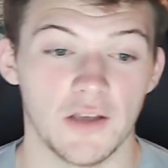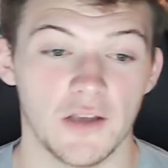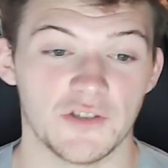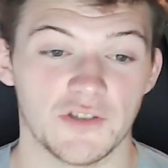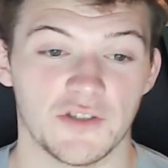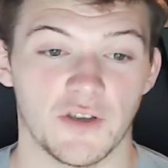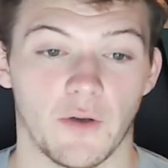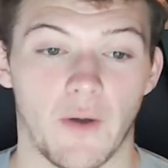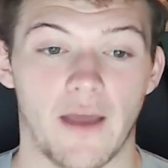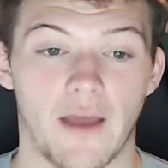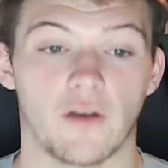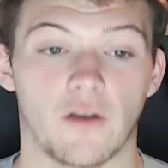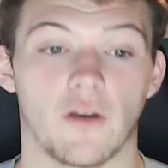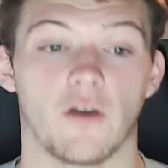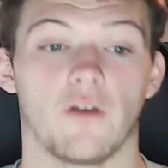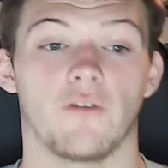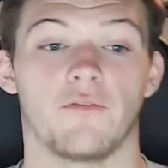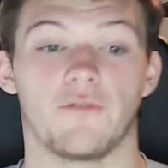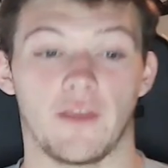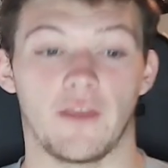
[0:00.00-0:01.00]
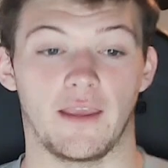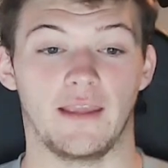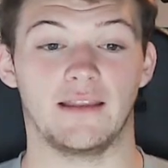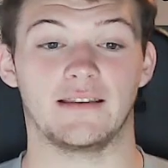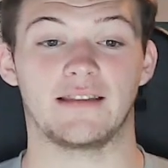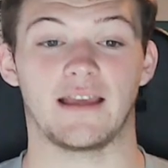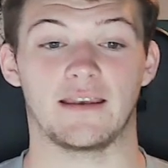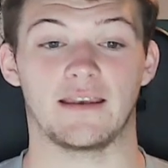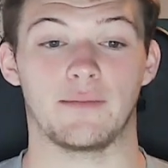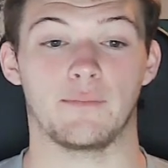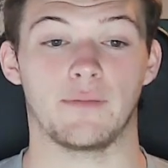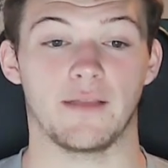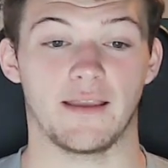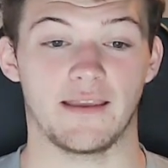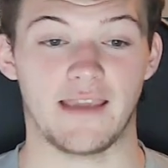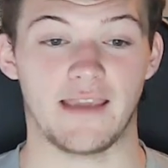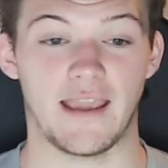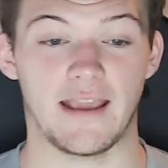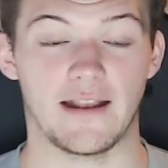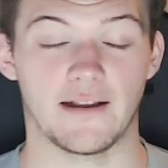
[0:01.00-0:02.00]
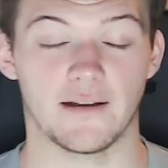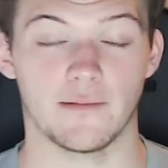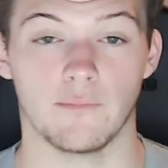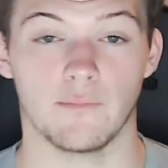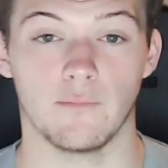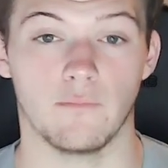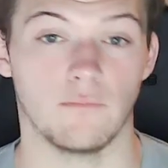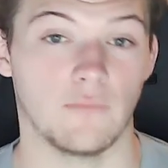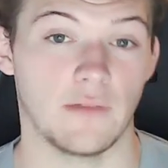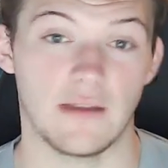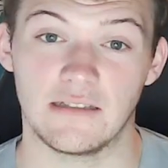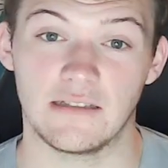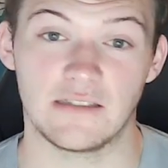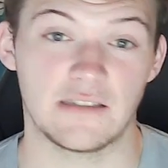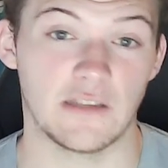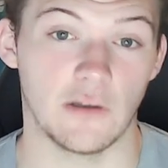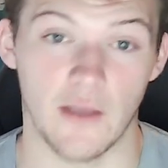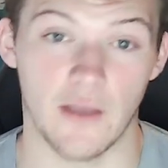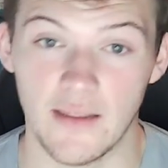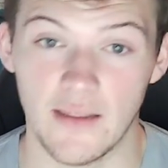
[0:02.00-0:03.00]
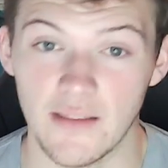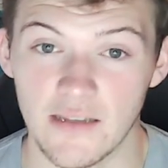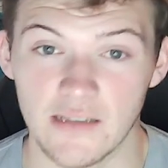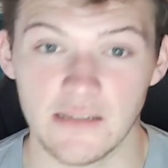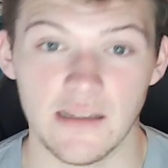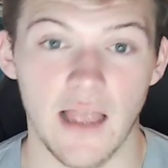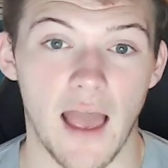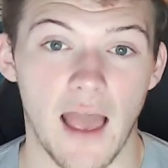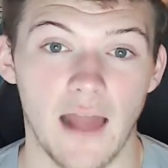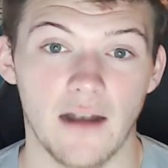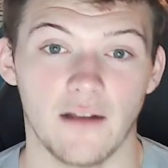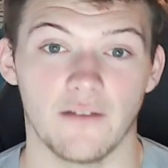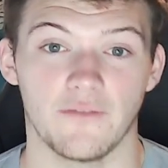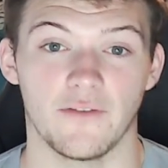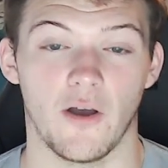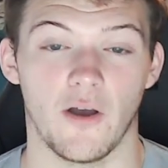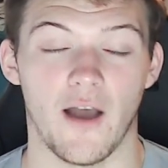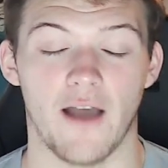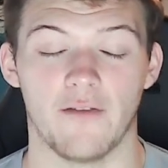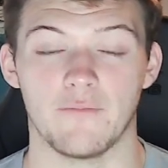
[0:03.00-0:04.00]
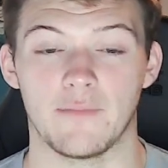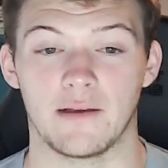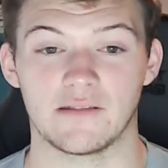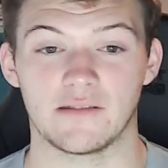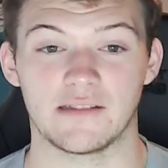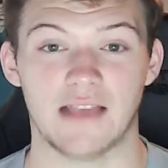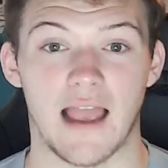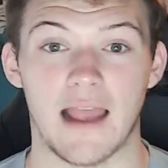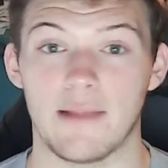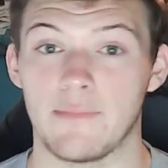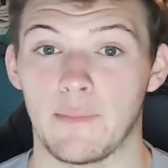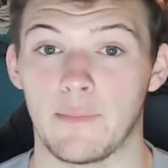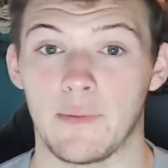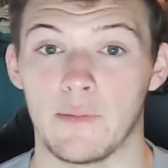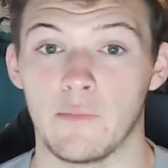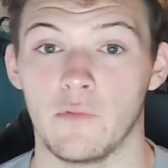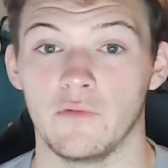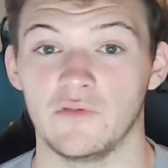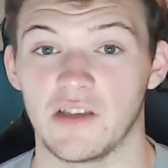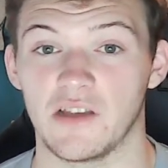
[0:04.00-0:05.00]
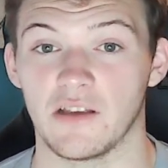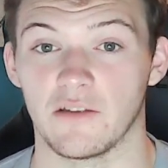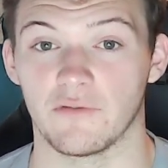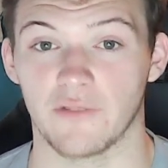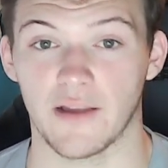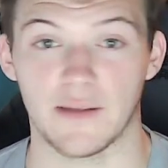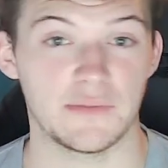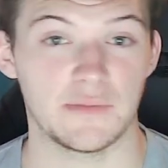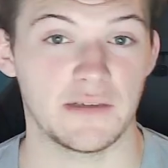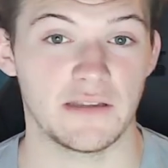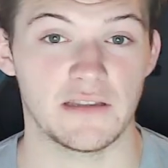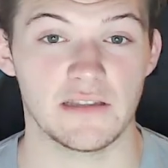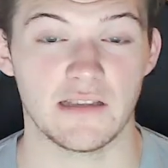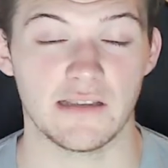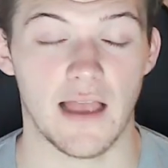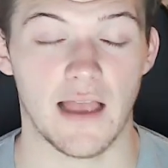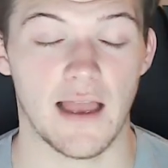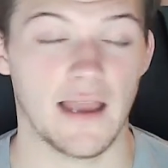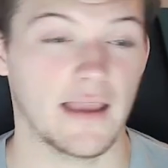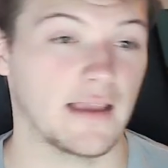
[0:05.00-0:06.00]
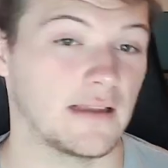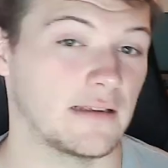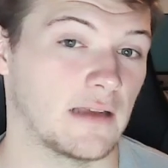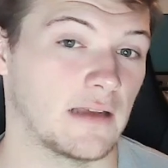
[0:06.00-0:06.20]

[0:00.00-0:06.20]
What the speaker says: So I don't know if they intend to play Kader still in the slot or if they'll have him outside, maybe move Jalen Ramsey in the slot.